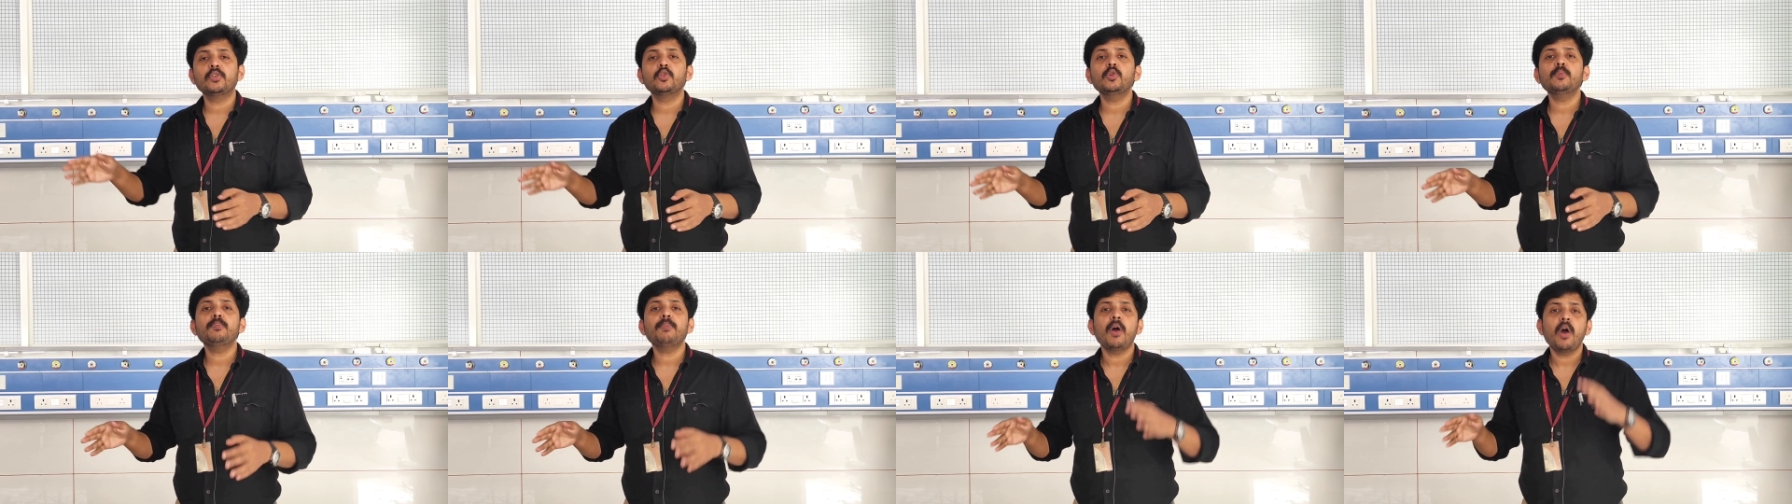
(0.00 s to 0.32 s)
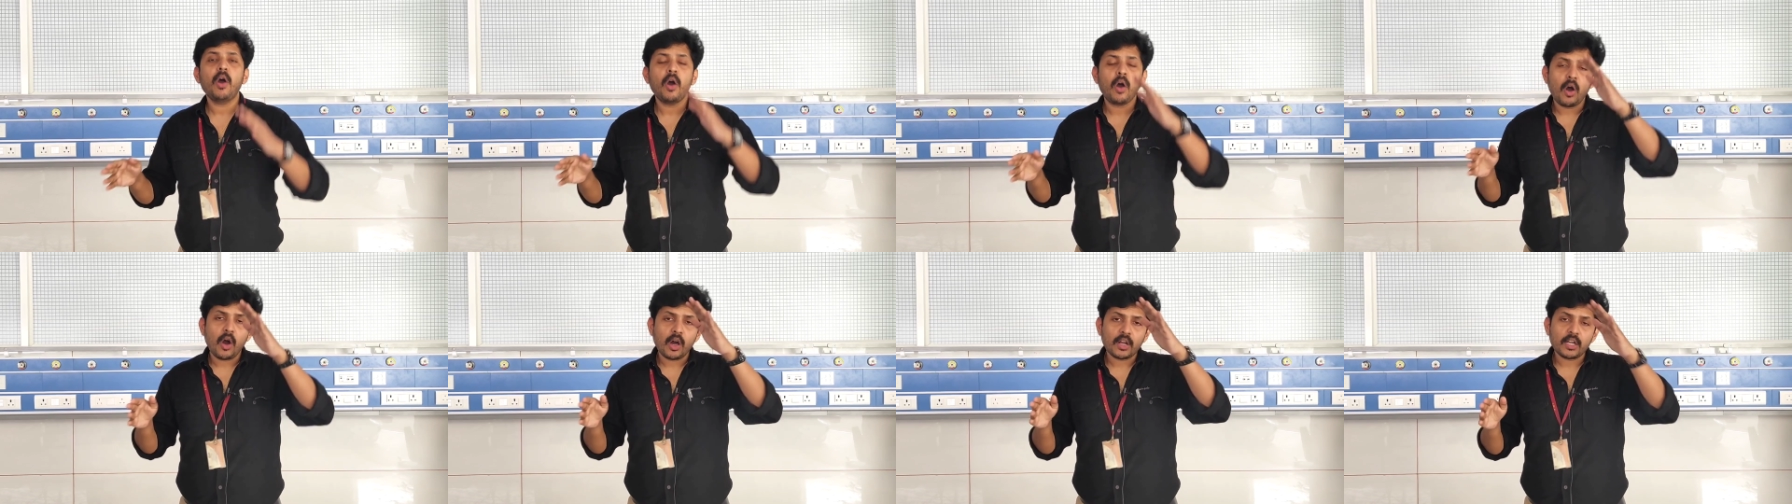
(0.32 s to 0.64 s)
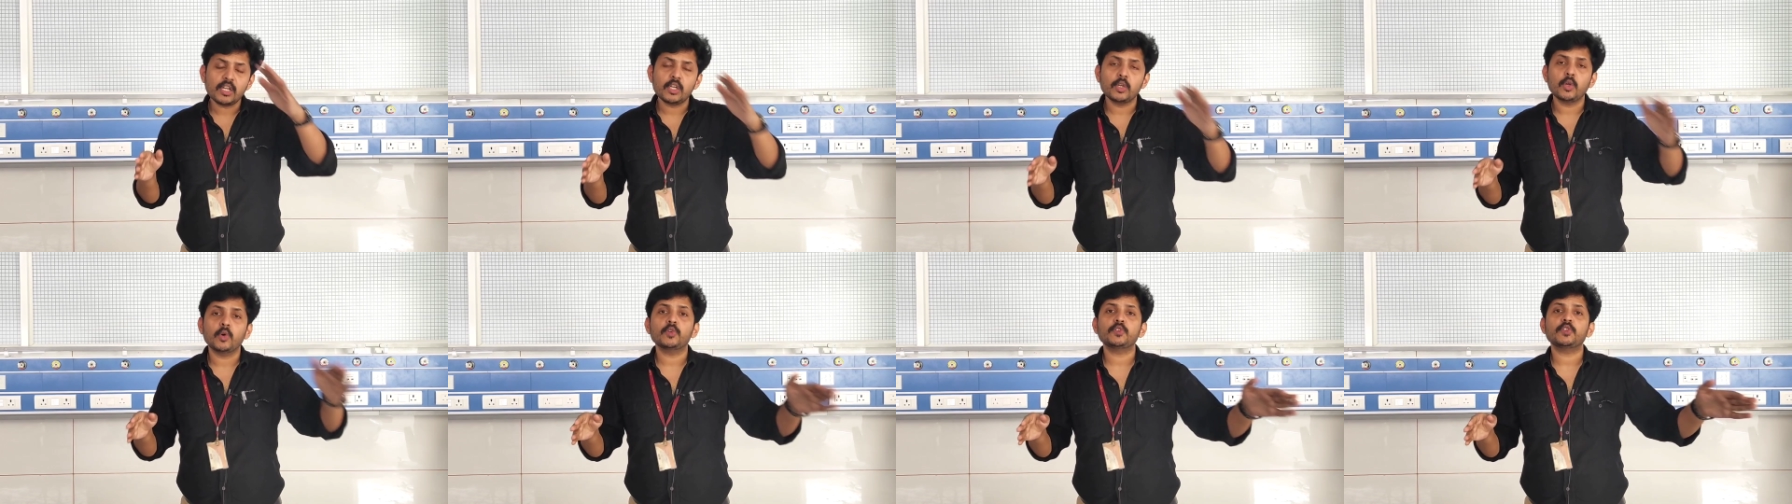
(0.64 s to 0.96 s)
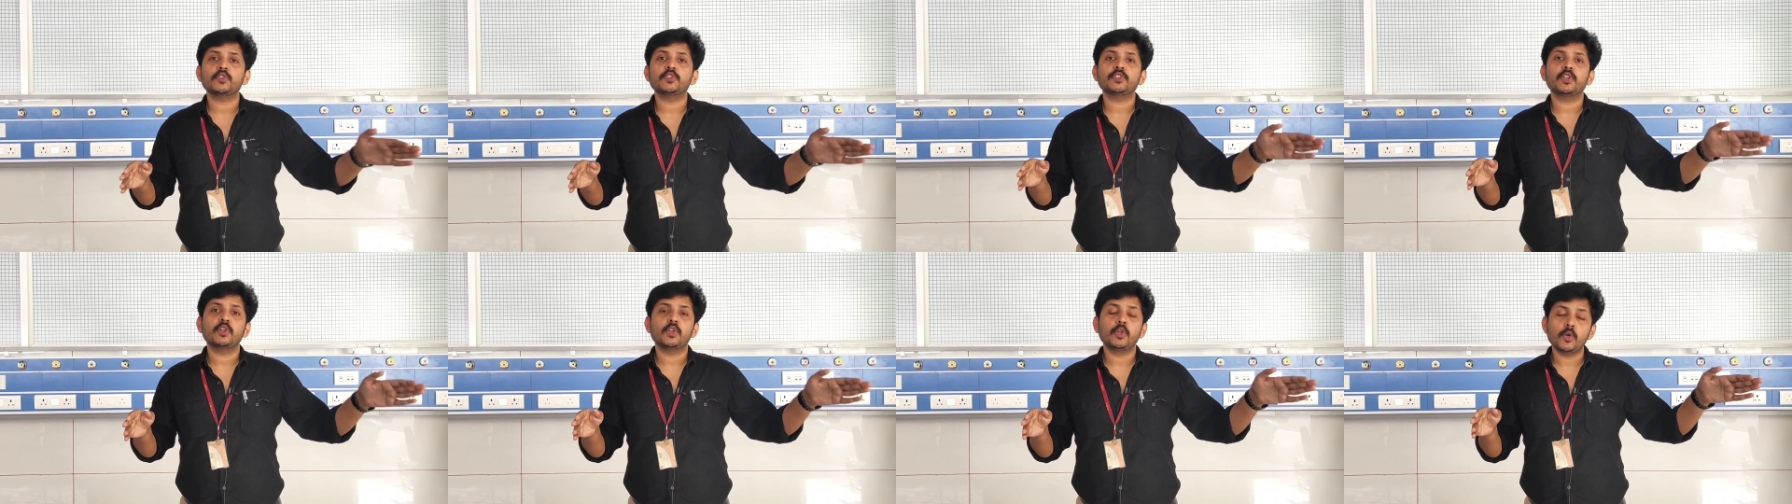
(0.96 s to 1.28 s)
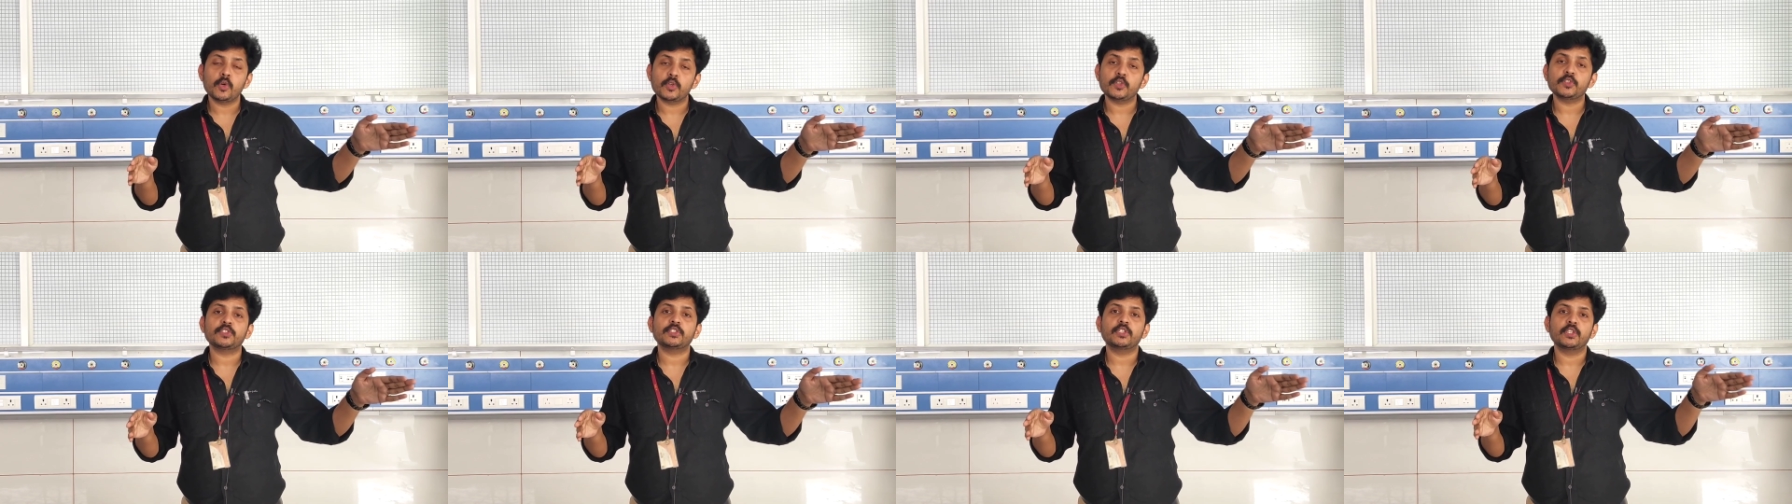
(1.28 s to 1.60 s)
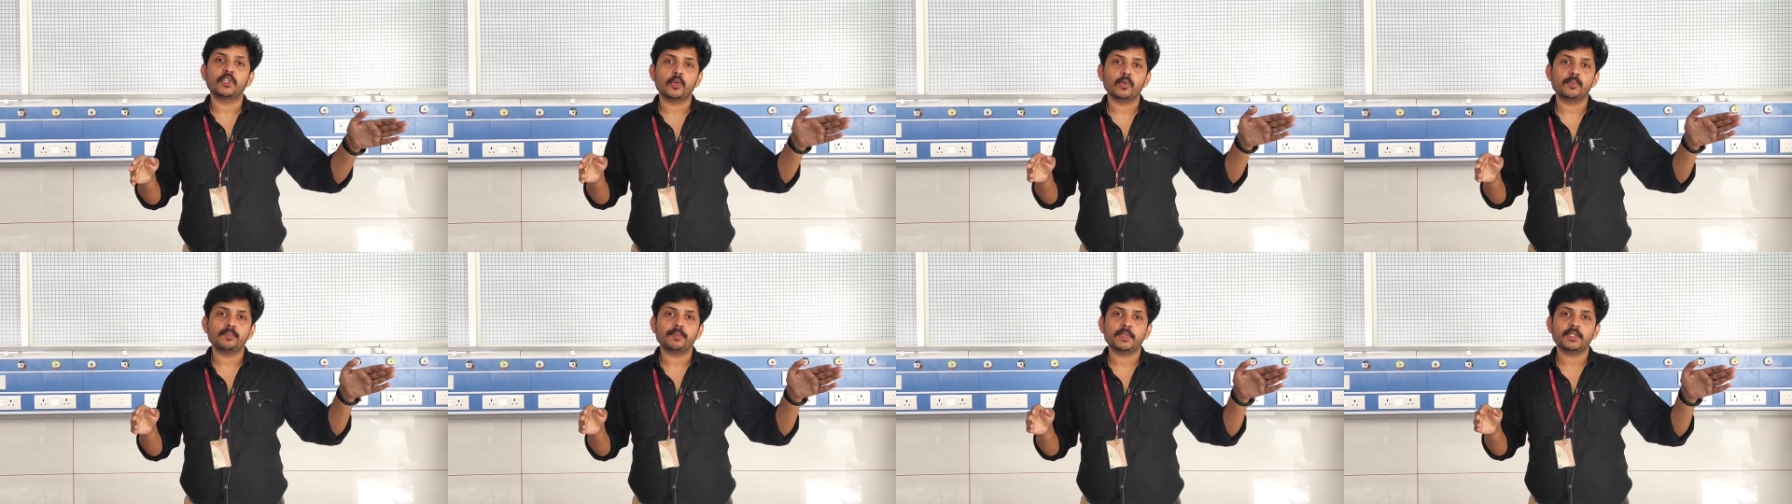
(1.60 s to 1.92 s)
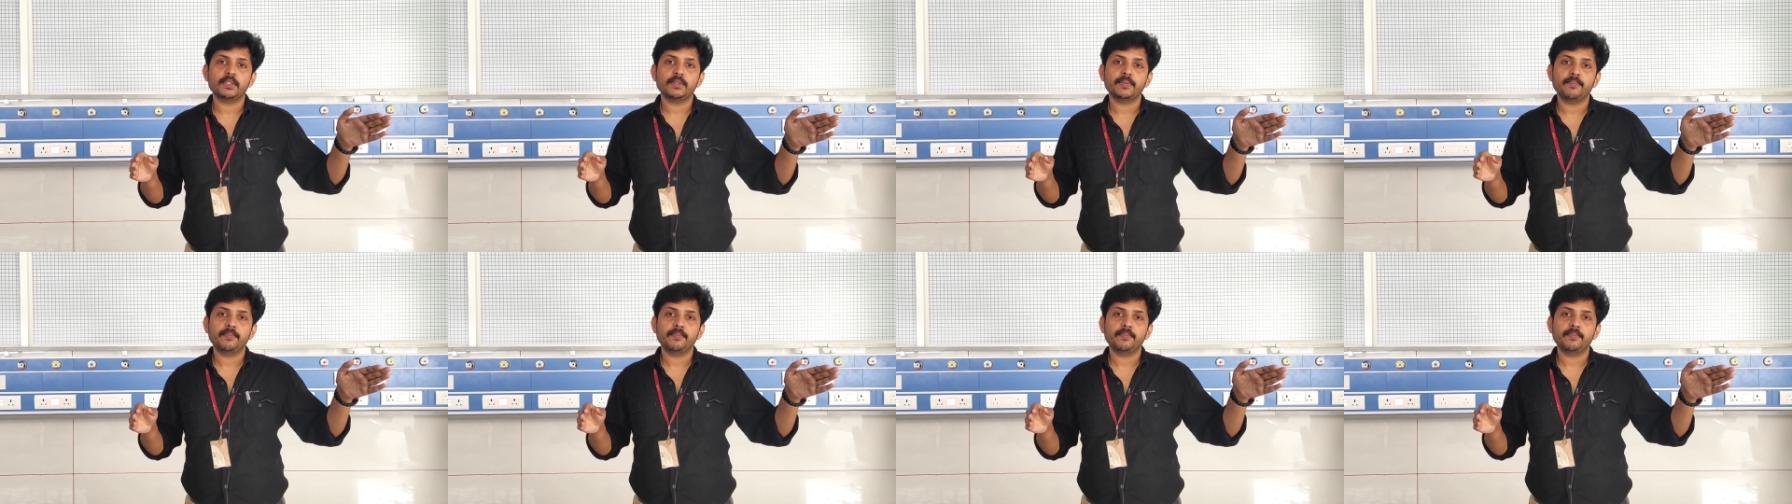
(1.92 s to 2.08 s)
group or a low risk, low risk group.